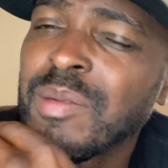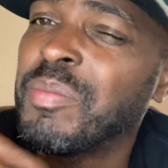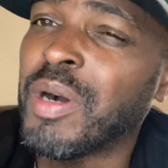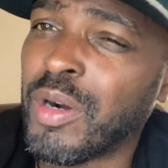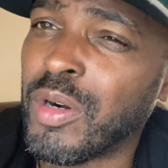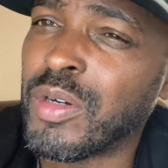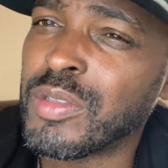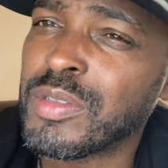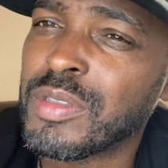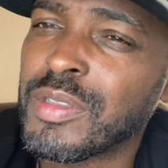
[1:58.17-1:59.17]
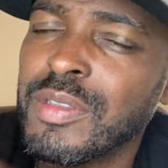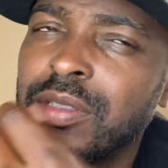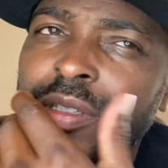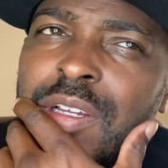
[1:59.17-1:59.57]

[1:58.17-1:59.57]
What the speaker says: Pause. You